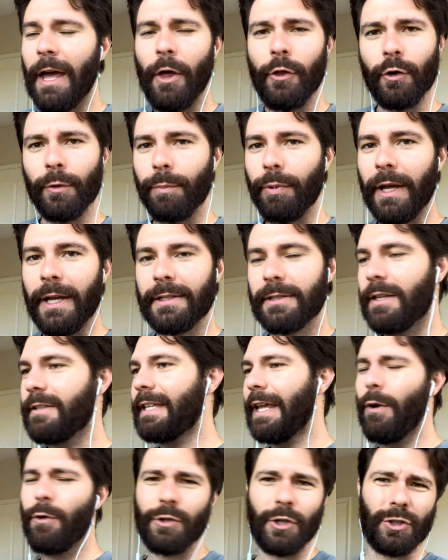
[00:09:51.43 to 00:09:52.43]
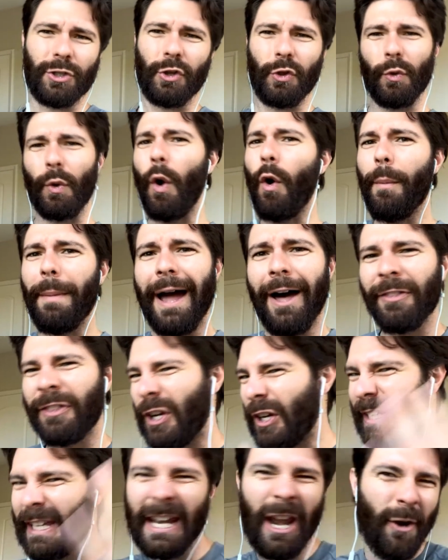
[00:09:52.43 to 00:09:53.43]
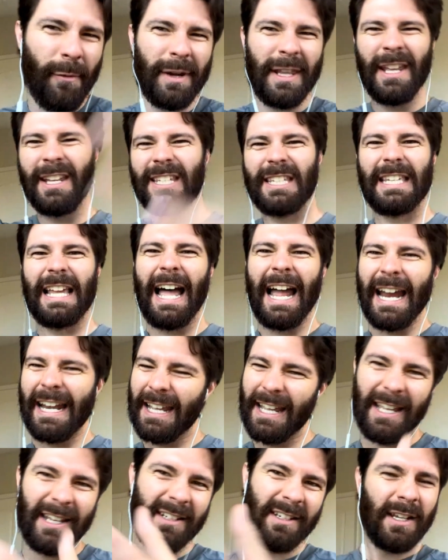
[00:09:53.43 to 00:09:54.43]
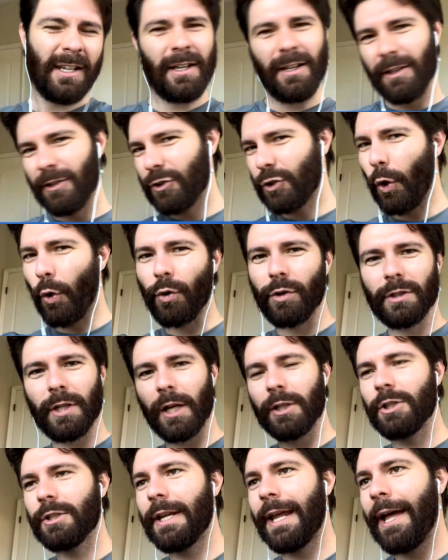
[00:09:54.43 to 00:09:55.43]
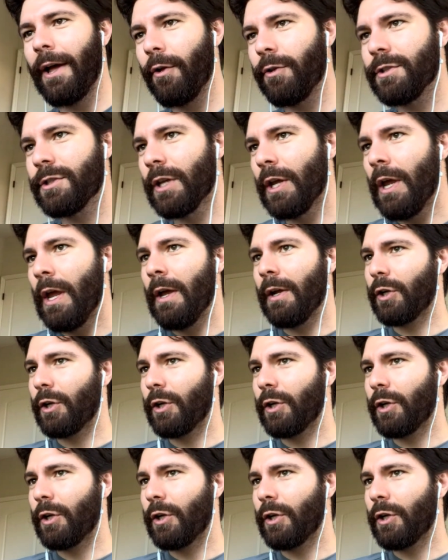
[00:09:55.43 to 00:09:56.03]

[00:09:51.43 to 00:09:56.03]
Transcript: Other places, they would just throw them out there, get everybody excited, throw touchdowns.